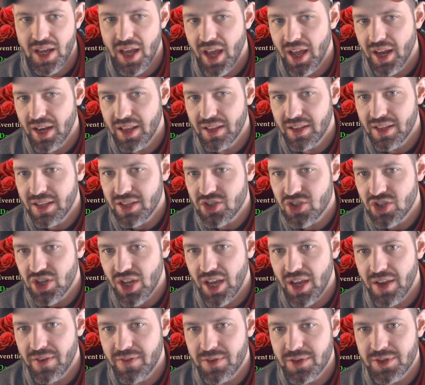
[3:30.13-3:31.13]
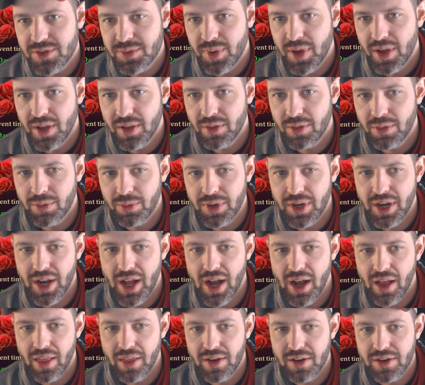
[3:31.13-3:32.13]
And each day, if you spend
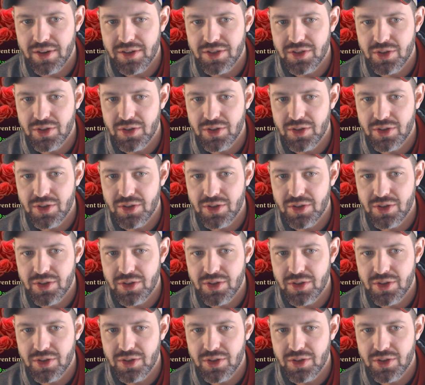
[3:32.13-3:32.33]
$3,